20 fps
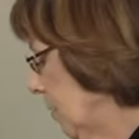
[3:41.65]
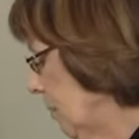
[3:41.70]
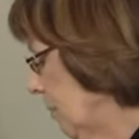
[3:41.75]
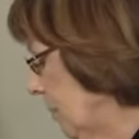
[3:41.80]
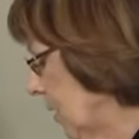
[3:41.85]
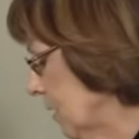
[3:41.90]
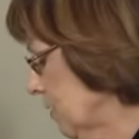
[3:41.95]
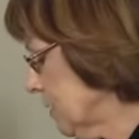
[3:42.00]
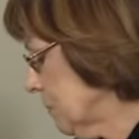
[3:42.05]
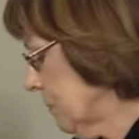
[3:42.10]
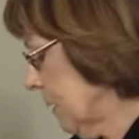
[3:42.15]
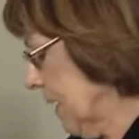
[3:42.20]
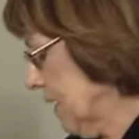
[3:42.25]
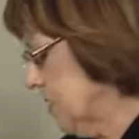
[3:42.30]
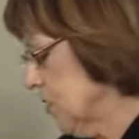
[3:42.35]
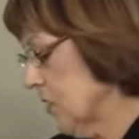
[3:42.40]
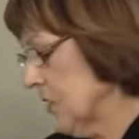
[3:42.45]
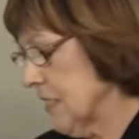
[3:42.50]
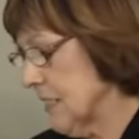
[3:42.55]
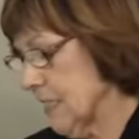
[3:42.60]
Most
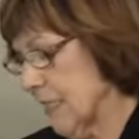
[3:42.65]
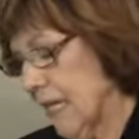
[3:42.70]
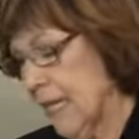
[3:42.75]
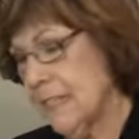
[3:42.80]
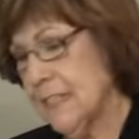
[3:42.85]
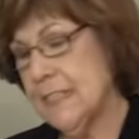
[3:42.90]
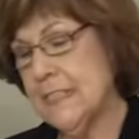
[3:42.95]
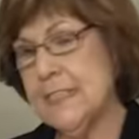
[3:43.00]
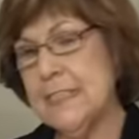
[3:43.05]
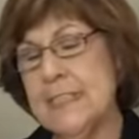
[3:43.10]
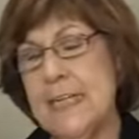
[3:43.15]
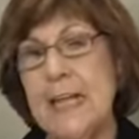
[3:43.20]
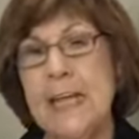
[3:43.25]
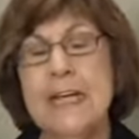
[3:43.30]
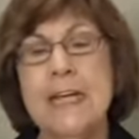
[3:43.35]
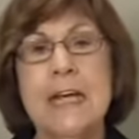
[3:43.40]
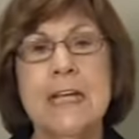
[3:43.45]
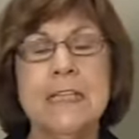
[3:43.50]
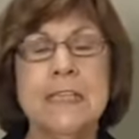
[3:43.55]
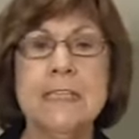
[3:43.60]
patients like to
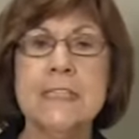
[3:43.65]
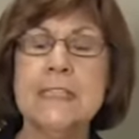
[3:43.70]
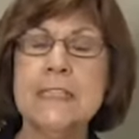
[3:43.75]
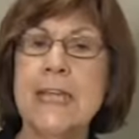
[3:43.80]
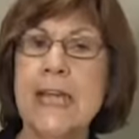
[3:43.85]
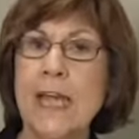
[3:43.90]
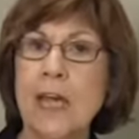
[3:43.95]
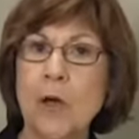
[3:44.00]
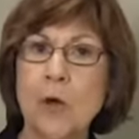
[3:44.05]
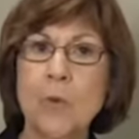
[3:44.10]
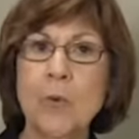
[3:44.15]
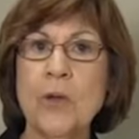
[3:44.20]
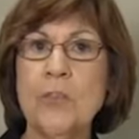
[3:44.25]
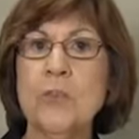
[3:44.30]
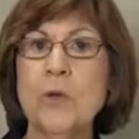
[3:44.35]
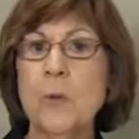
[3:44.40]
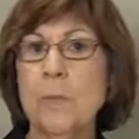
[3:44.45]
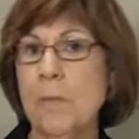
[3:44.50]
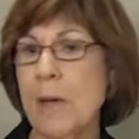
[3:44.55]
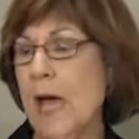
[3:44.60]
stand on the scale
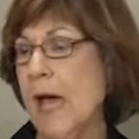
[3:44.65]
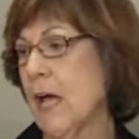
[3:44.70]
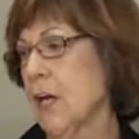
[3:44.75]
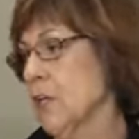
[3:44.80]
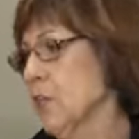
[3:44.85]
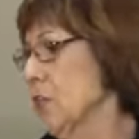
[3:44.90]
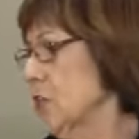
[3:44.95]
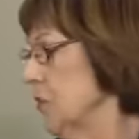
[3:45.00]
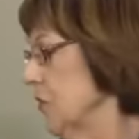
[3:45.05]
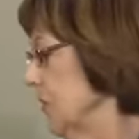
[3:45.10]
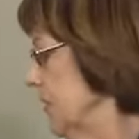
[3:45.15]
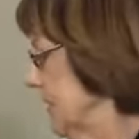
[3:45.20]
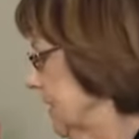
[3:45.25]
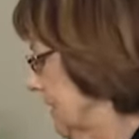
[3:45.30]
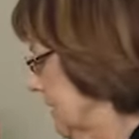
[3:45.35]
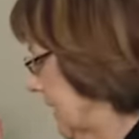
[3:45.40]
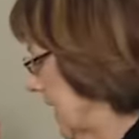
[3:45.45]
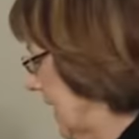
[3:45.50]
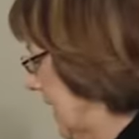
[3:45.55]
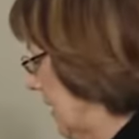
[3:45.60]
with their back to the
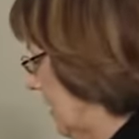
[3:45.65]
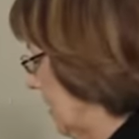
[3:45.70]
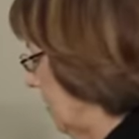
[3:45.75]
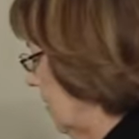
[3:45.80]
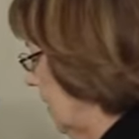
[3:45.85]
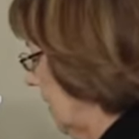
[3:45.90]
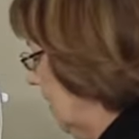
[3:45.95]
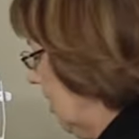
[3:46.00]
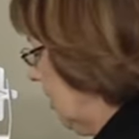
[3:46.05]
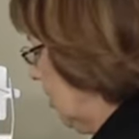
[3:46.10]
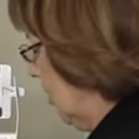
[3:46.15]
scale.